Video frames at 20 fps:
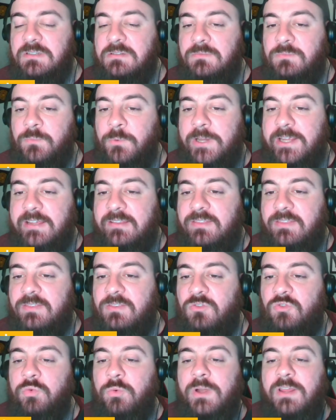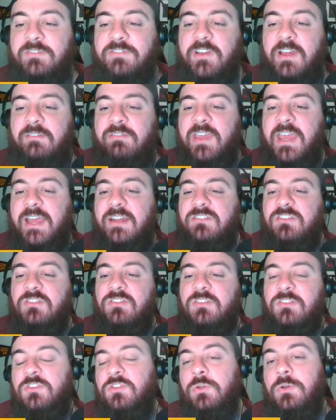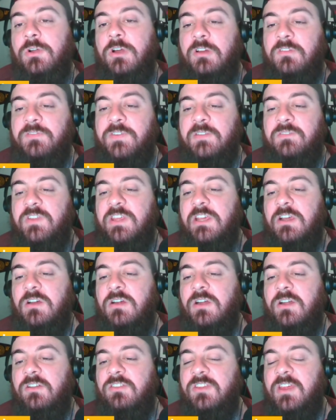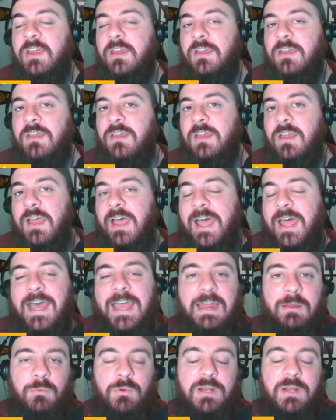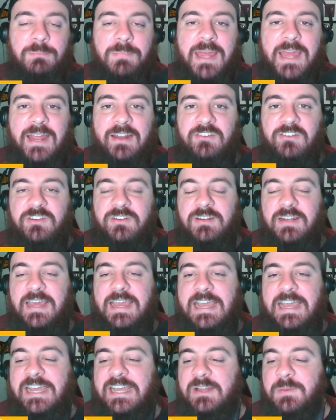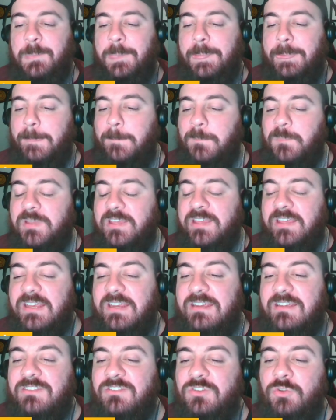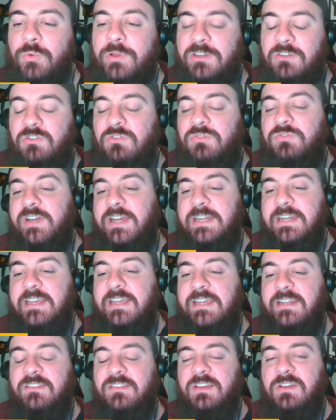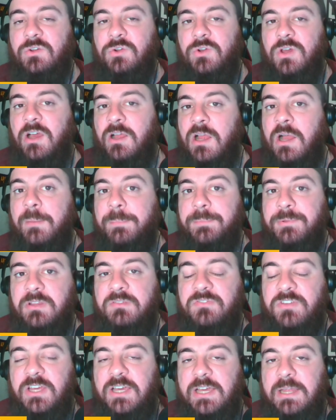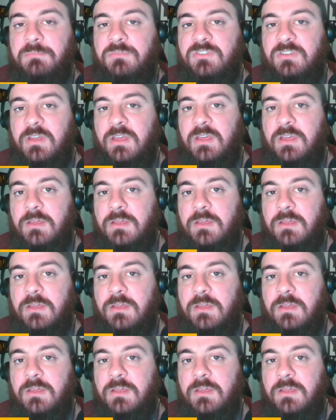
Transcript: with 25 catches and 250 yards, I would imagine that he is going to find the end zone a couple of times.